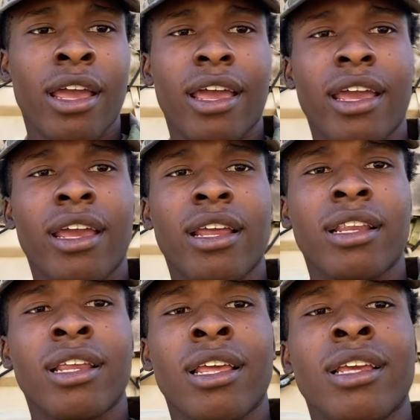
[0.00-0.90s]
And
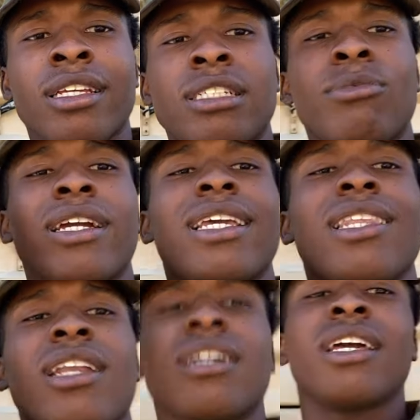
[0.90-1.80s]
it's your boy,
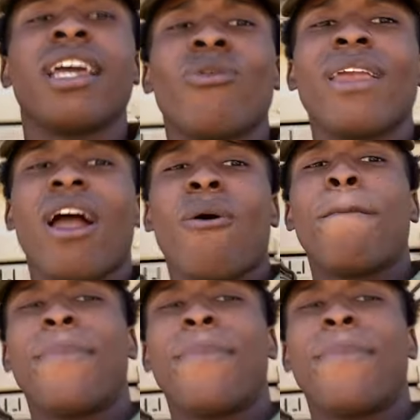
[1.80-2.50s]
KINGLATTA, and we out.